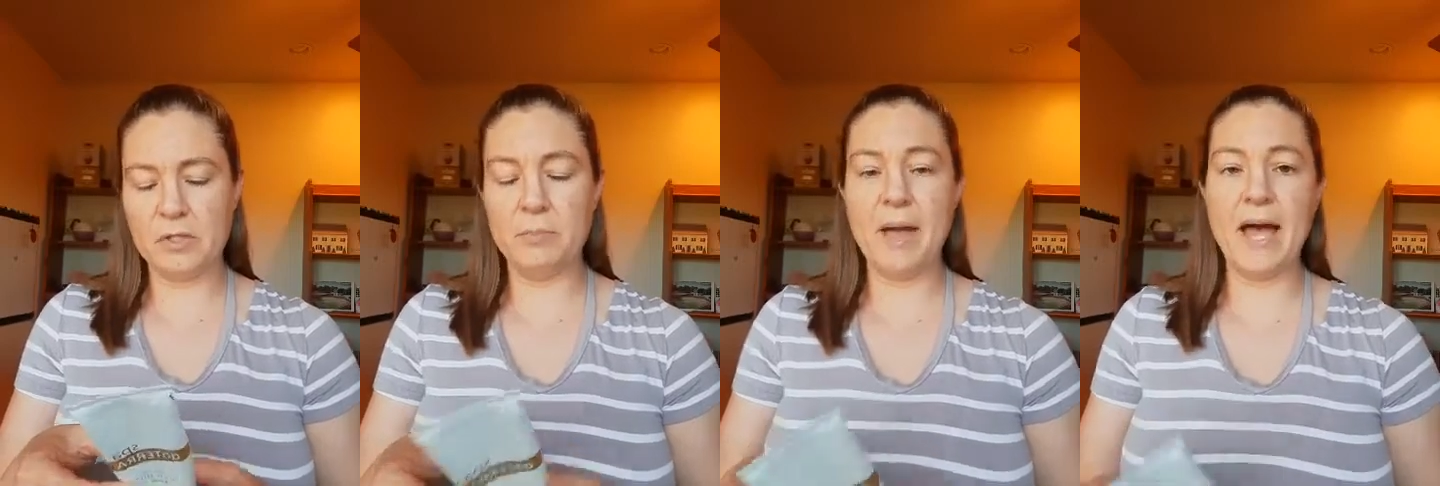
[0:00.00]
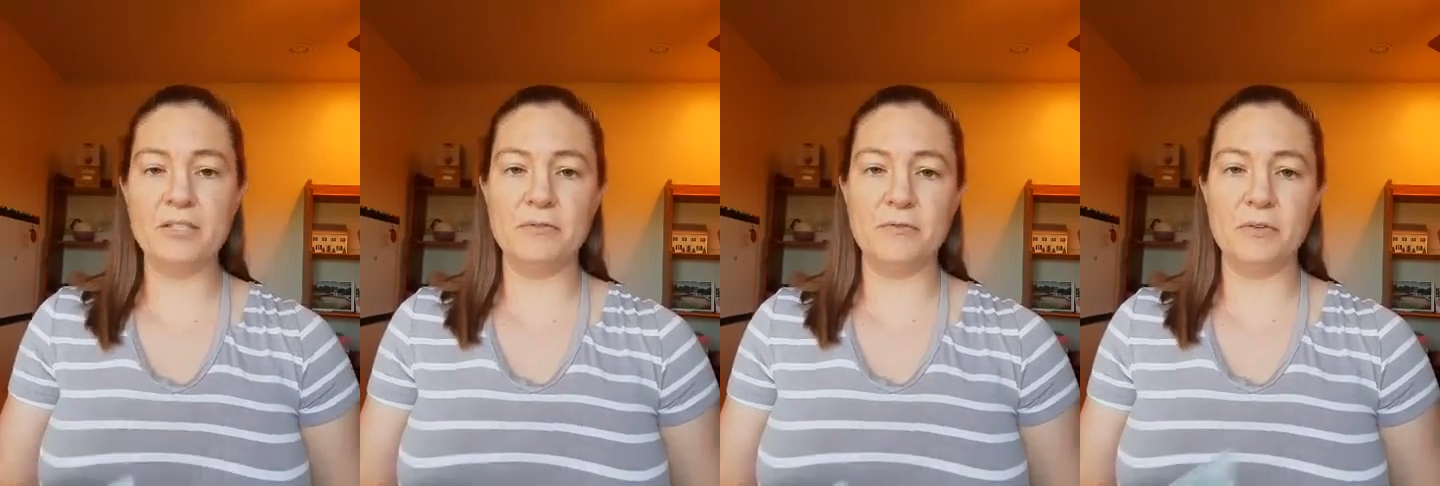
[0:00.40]
So
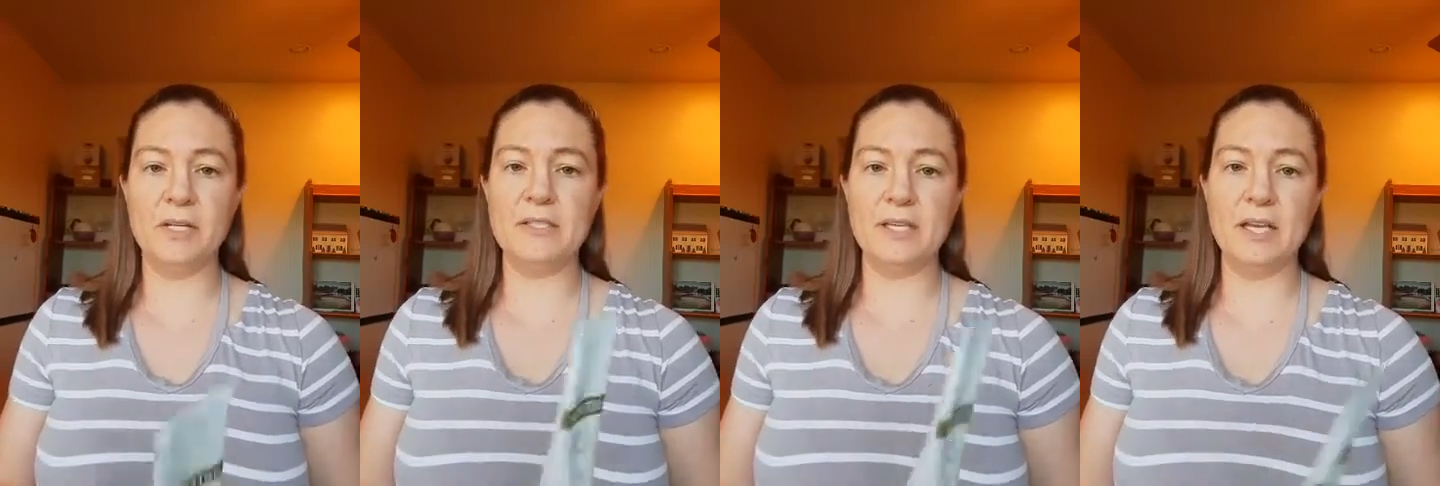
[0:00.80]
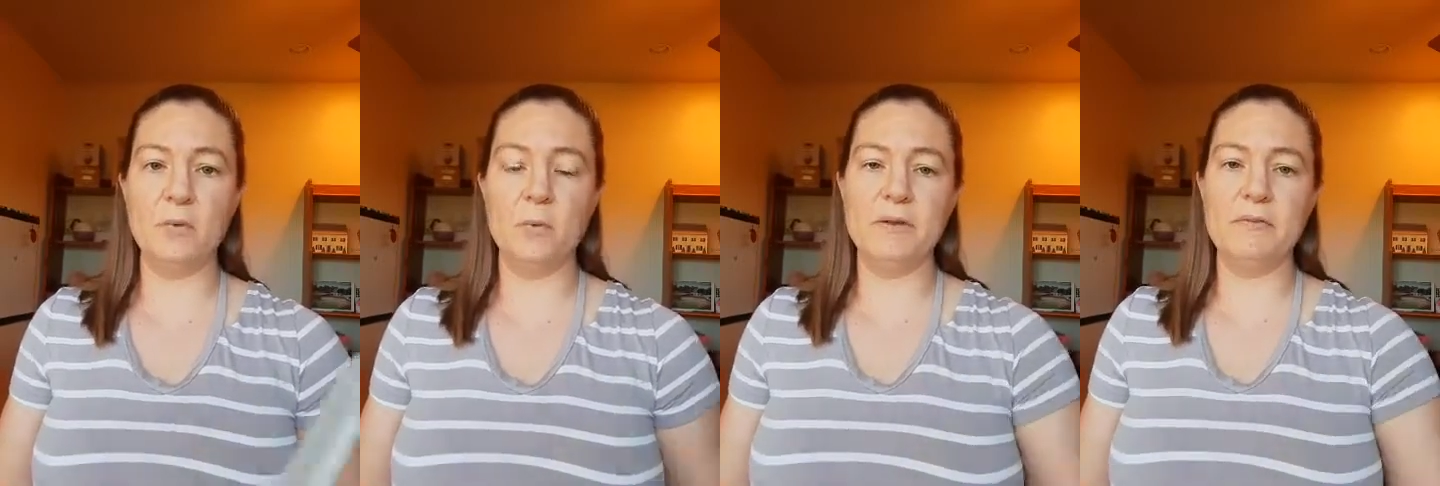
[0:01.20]
passion fruit is,
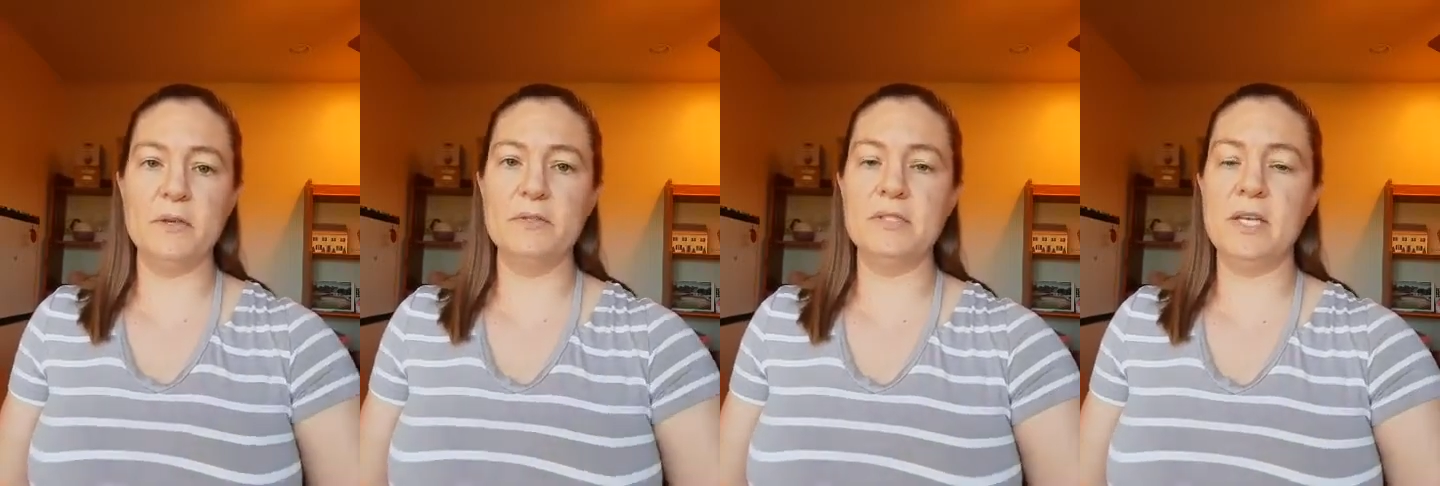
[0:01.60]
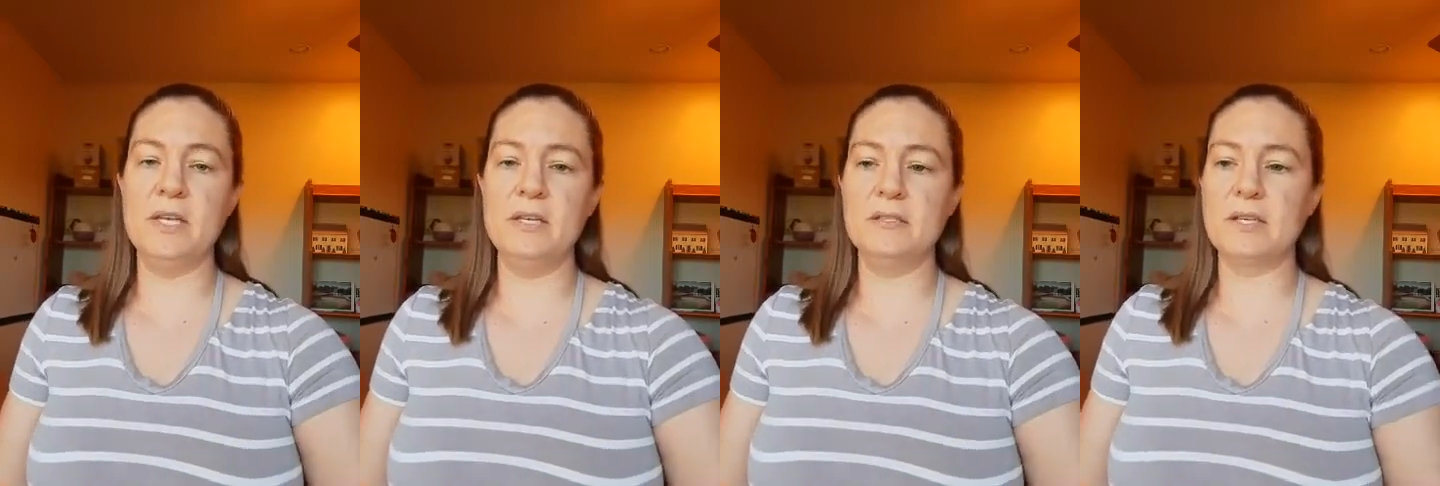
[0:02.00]
again, one of those
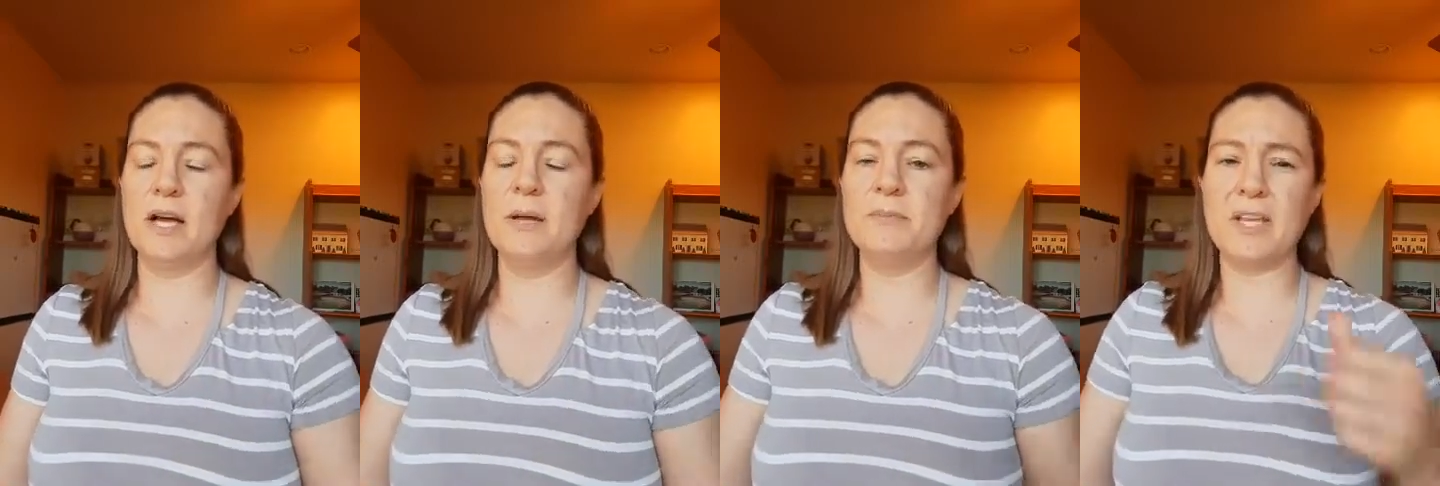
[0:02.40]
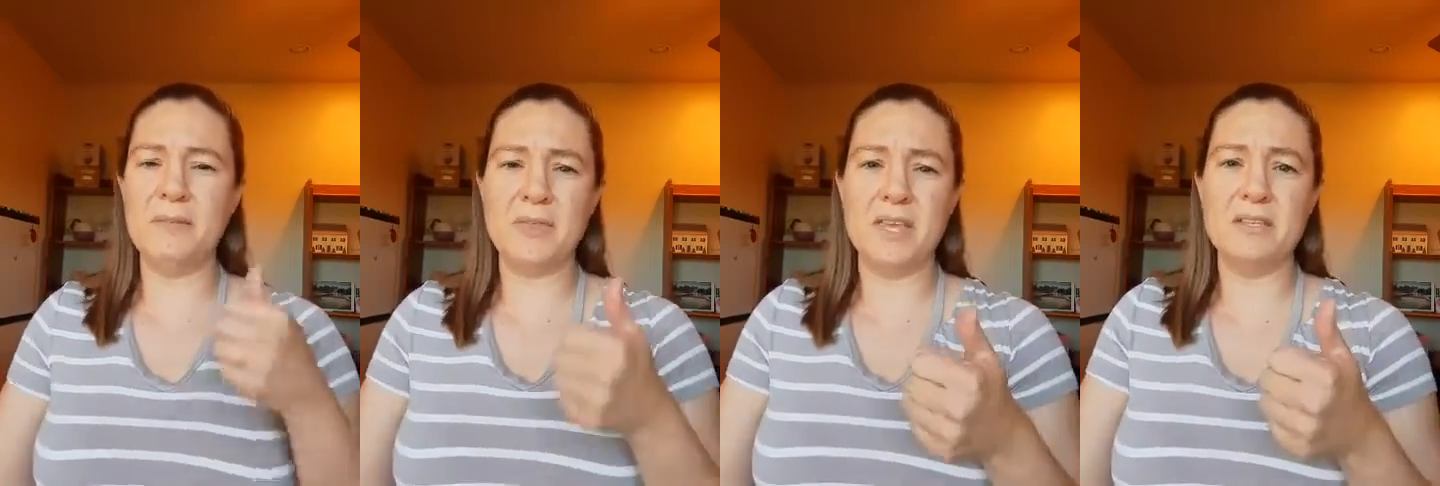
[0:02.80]
things.
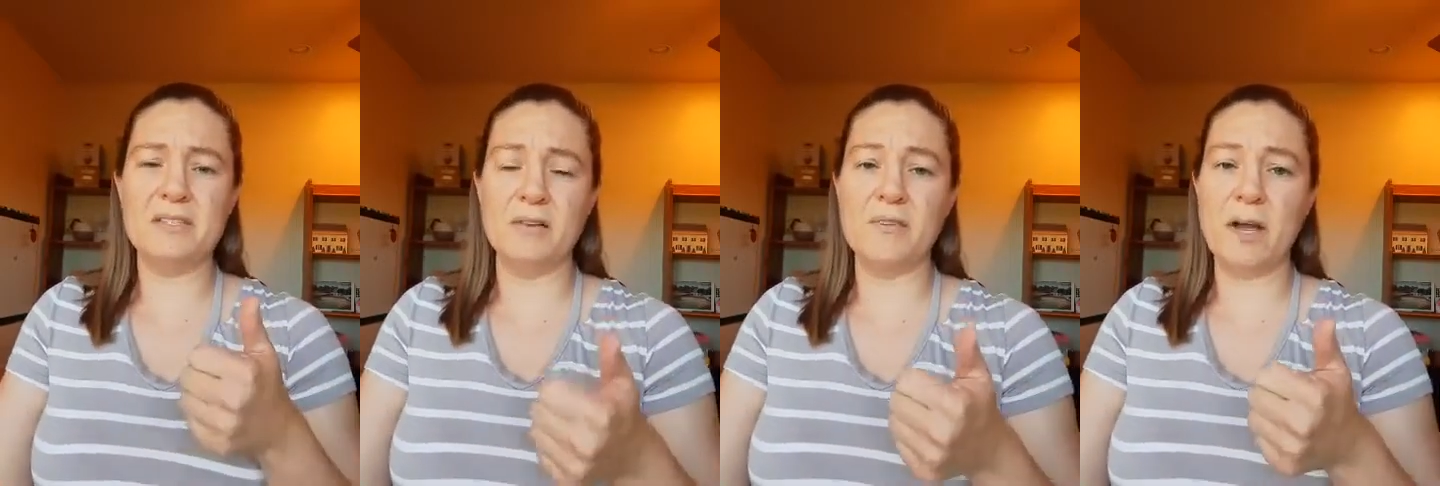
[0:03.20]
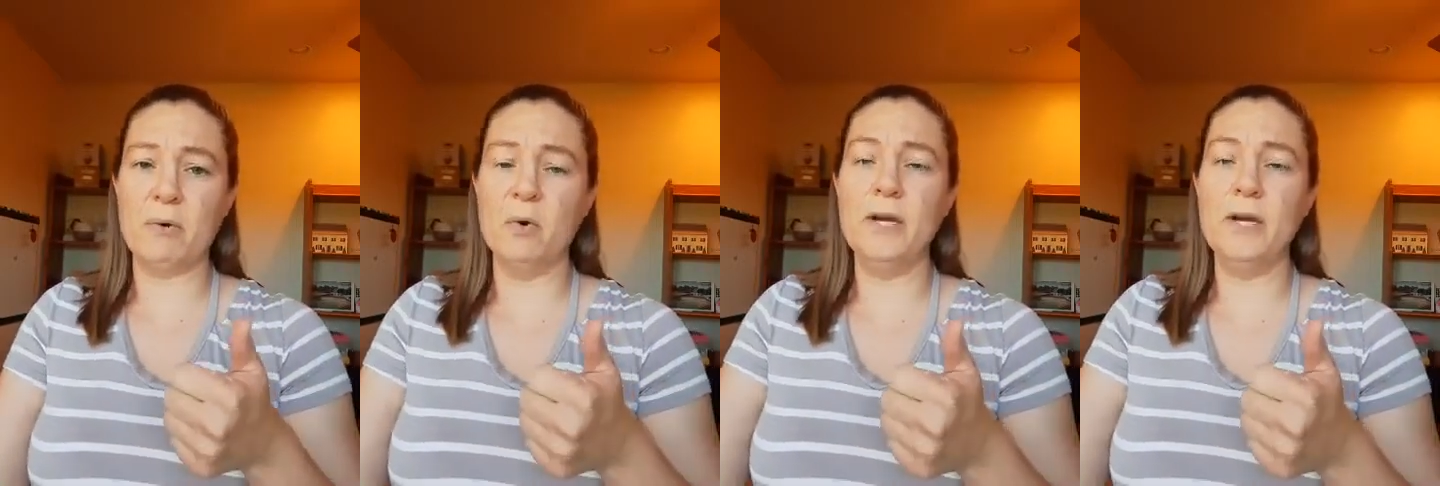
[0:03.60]
Same thing, sunflower